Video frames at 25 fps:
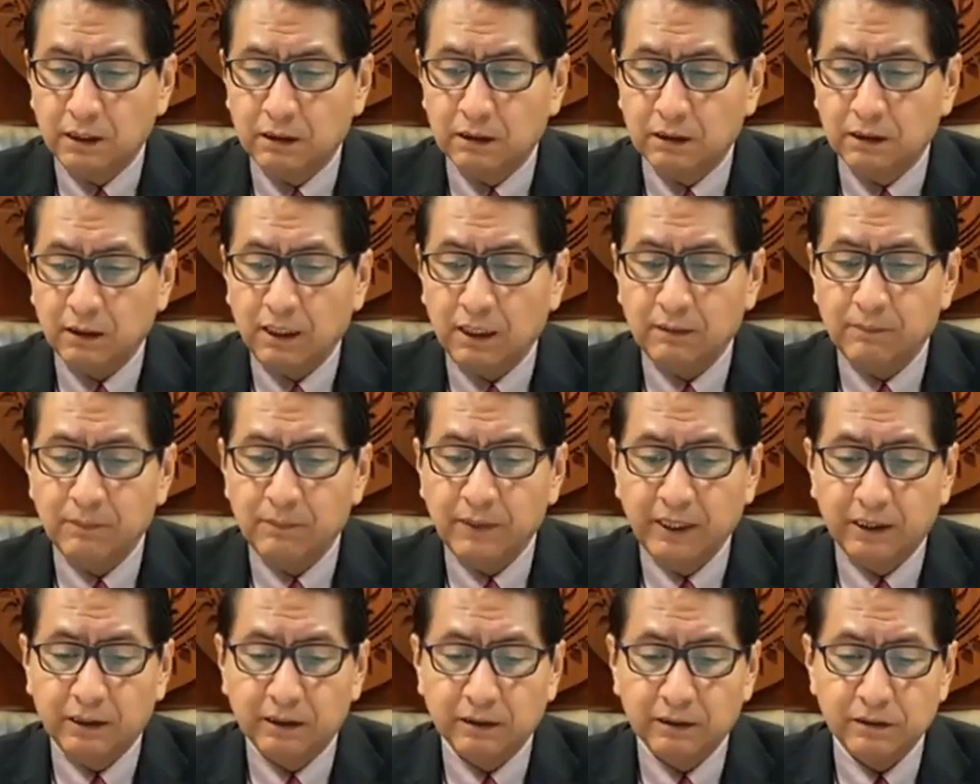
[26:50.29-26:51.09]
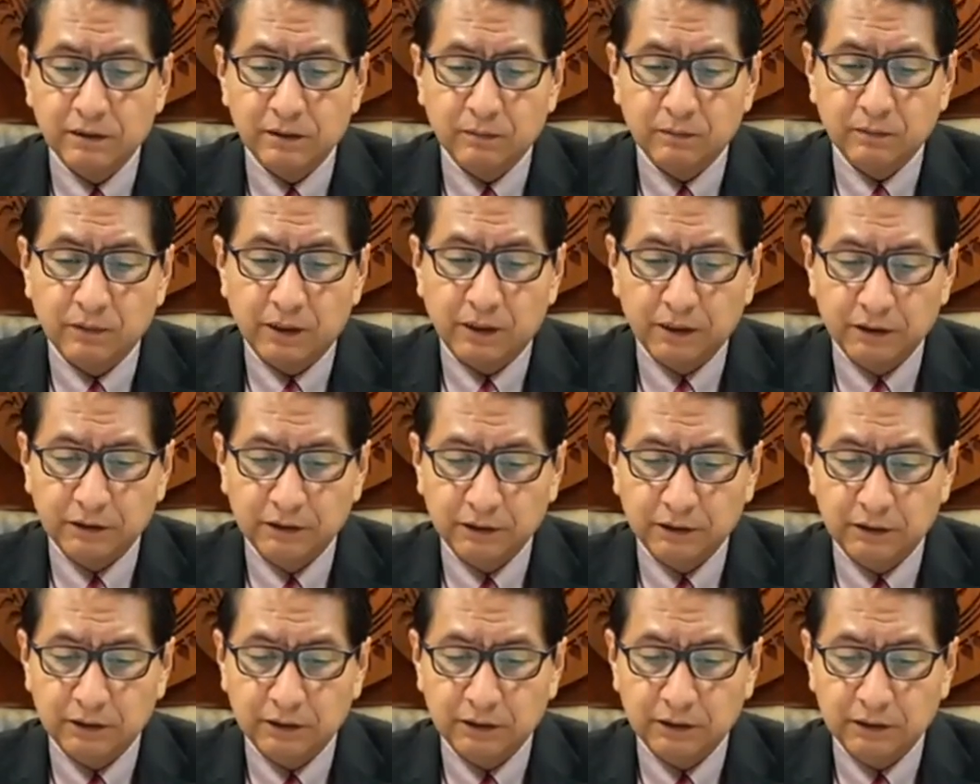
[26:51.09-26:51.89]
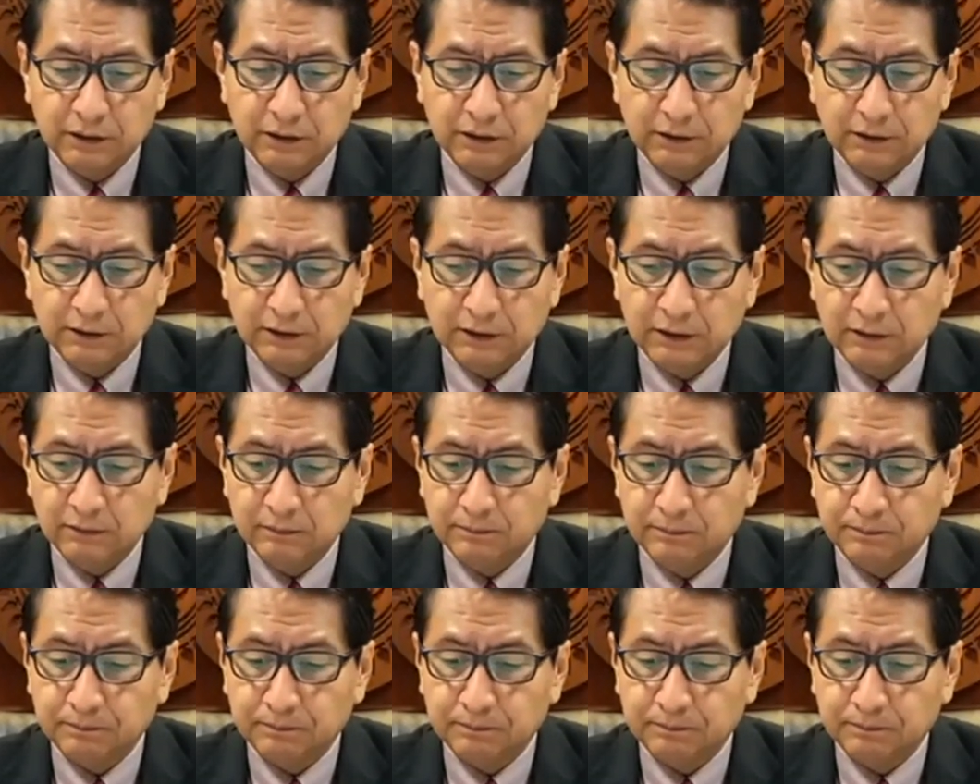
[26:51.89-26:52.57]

our lawmakers in Washington, D.C.